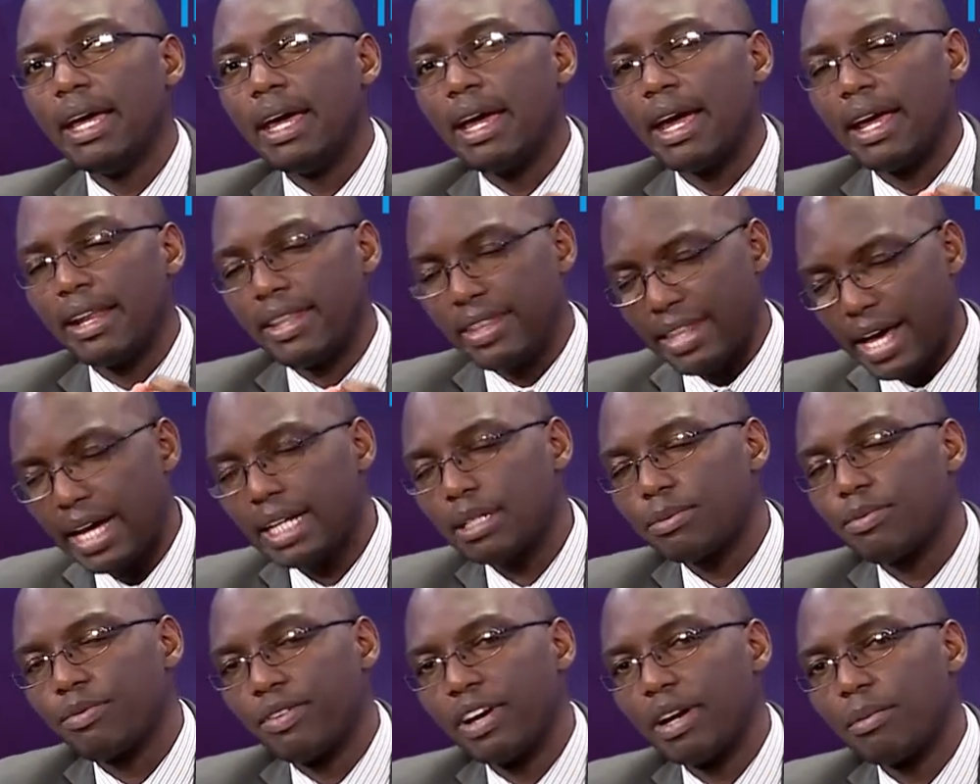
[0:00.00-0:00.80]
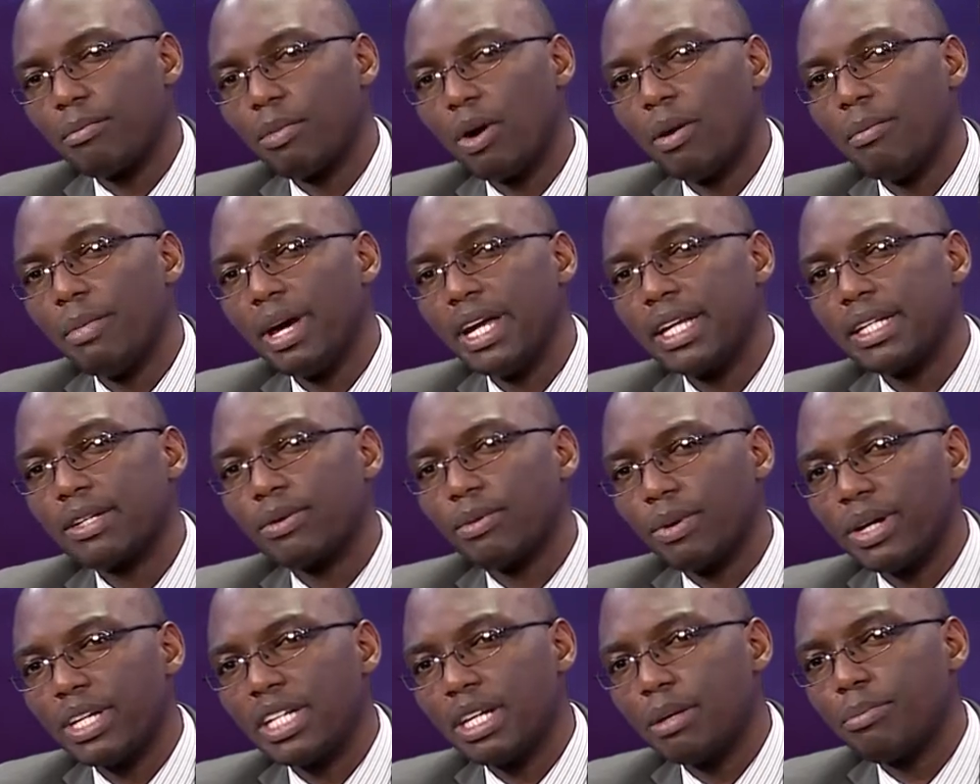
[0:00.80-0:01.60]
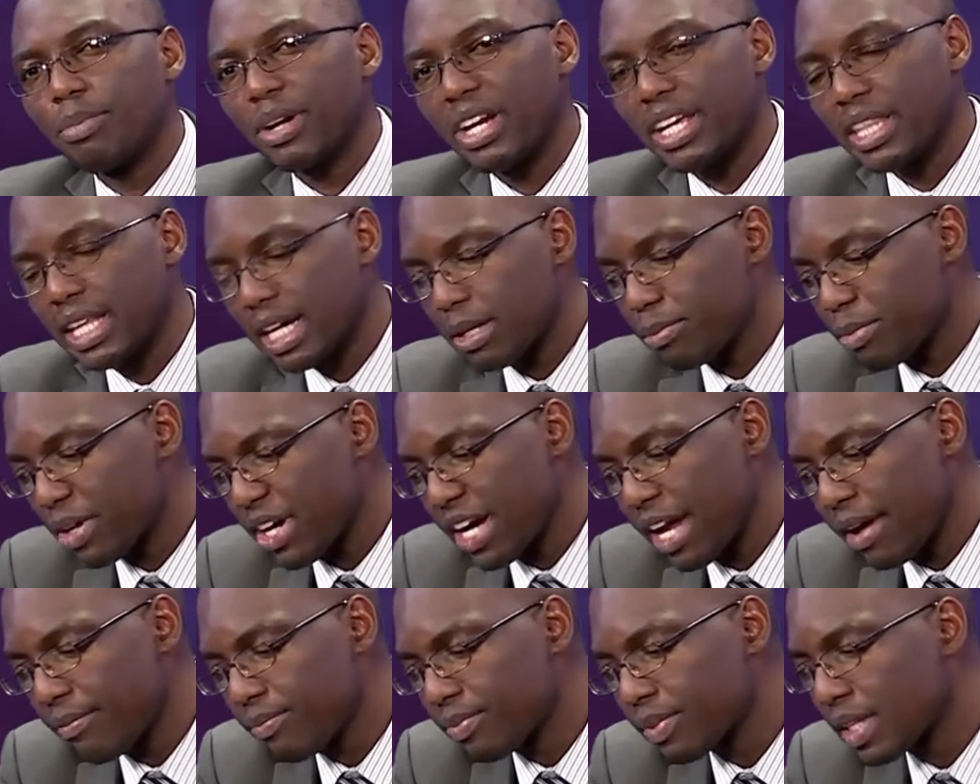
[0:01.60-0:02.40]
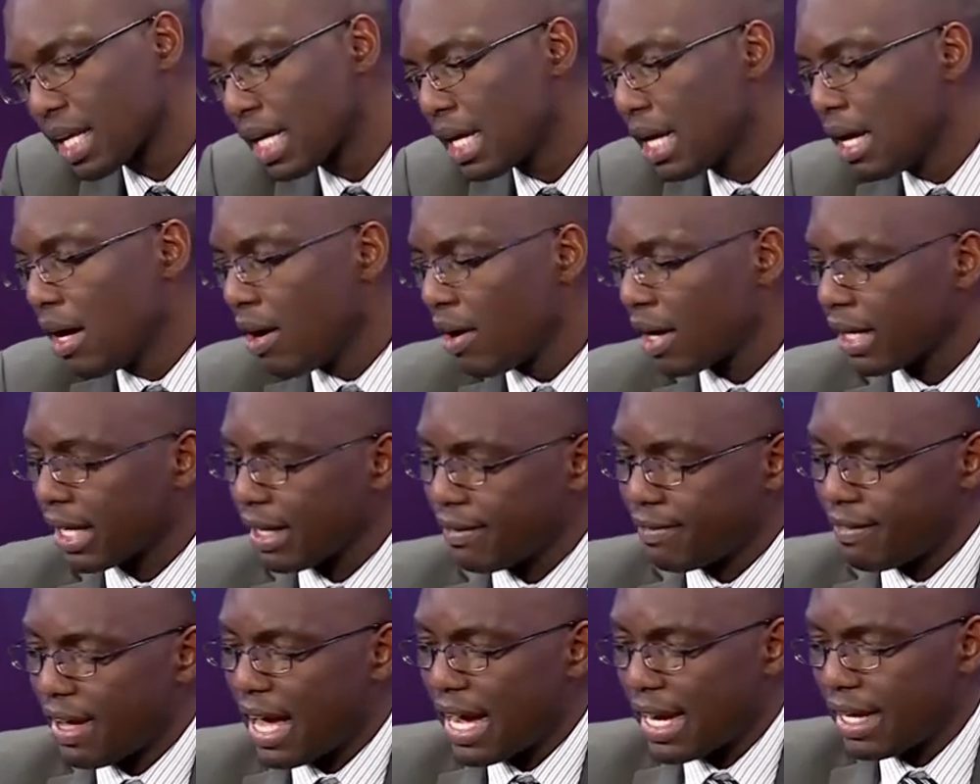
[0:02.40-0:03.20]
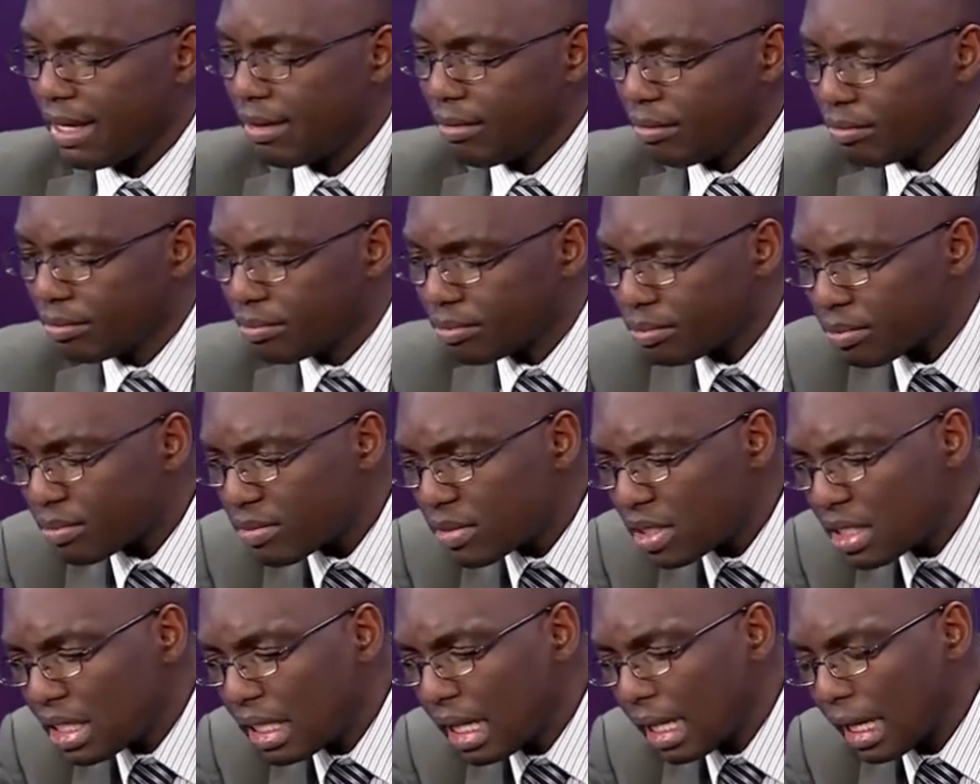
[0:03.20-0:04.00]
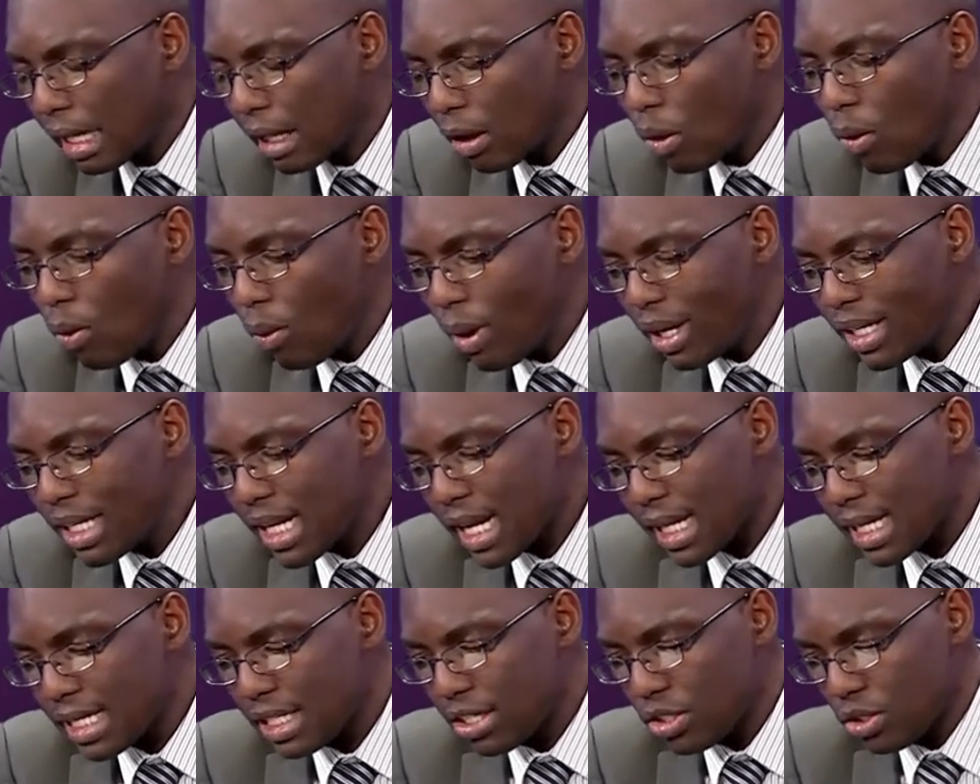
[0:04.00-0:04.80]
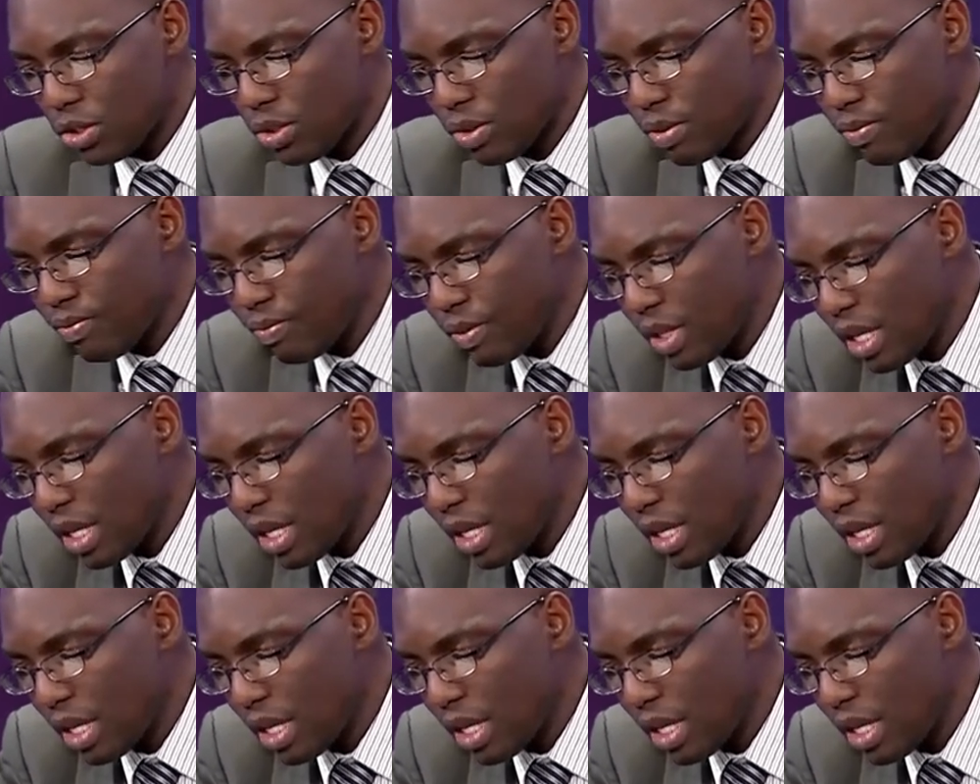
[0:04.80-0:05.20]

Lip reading: at that very moment when he prayed that prayer. Okay, fine. So what does he do?